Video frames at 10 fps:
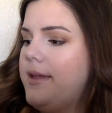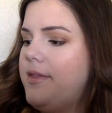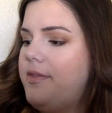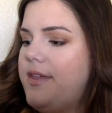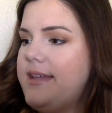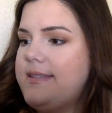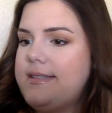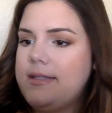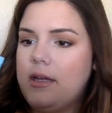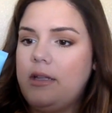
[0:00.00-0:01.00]

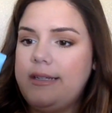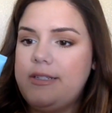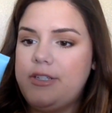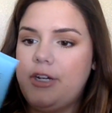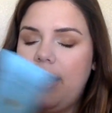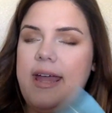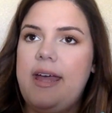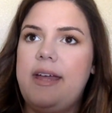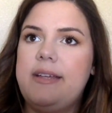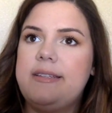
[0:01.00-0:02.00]
This cleanser
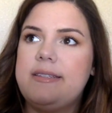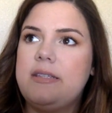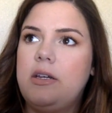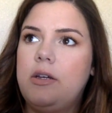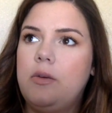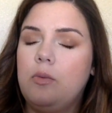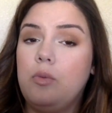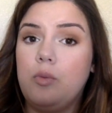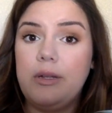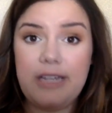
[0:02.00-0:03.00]
is
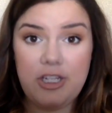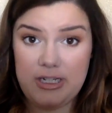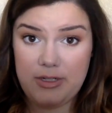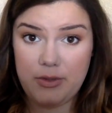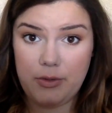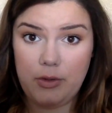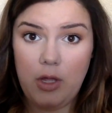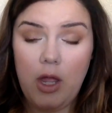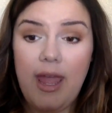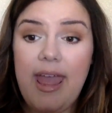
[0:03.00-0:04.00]
really
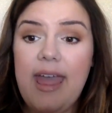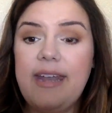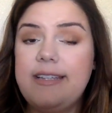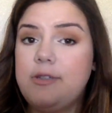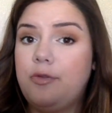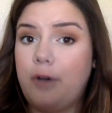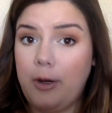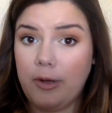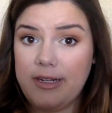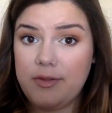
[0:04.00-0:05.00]
gentle. It is
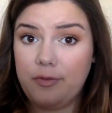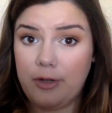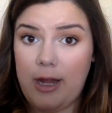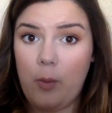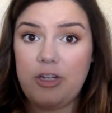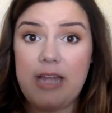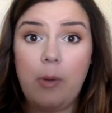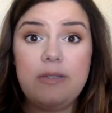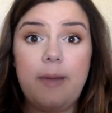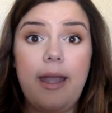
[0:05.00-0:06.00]
fragrance free, which
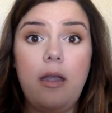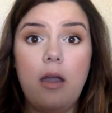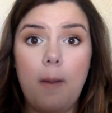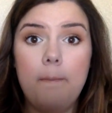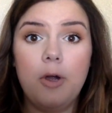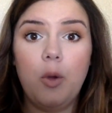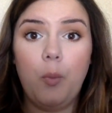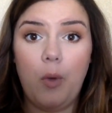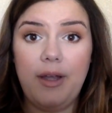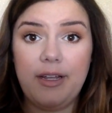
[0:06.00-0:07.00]
that was my number
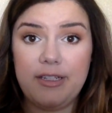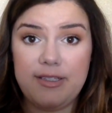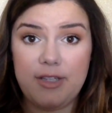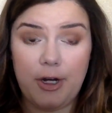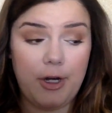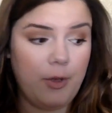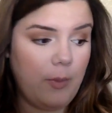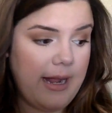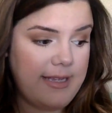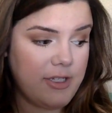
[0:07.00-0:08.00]
one concern
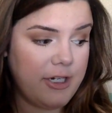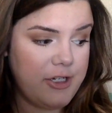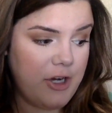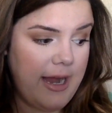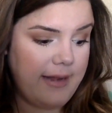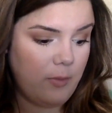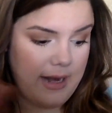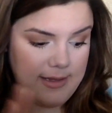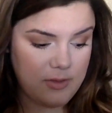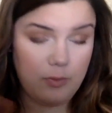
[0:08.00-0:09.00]
when I started trying,
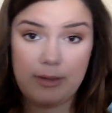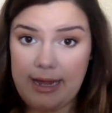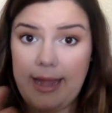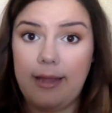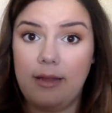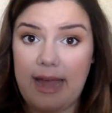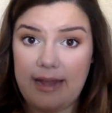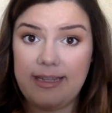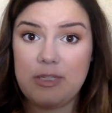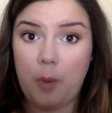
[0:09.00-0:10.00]
when I
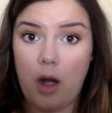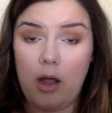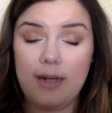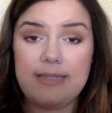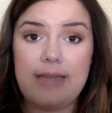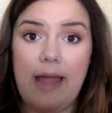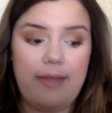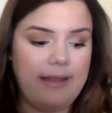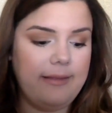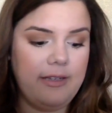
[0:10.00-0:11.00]
got these products. I
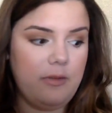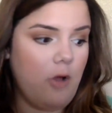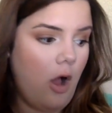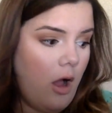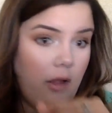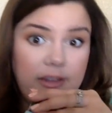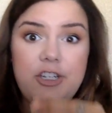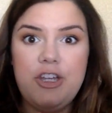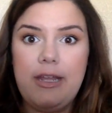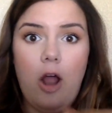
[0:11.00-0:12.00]

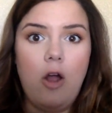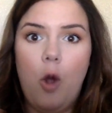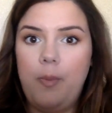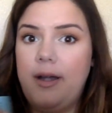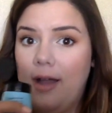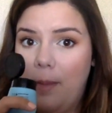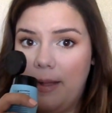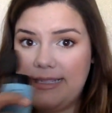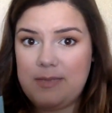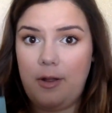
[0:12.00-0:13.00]
legit opened it up
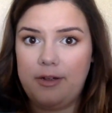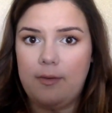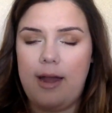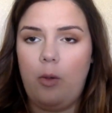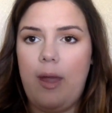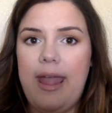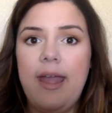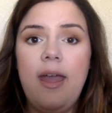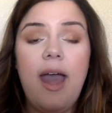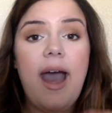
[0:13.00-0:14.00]
and smelled it right
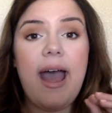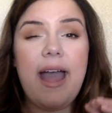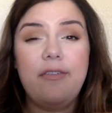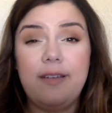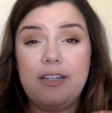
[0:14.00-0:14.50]
away. I have